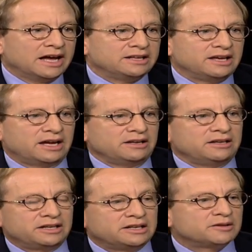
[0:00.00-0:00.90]
and yet
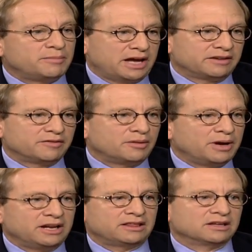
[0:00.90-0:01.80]
he didn't demand of
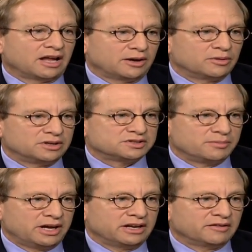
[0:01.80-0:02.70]
them anything like what he's
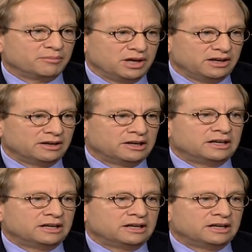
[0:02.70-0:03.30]
demanding of me.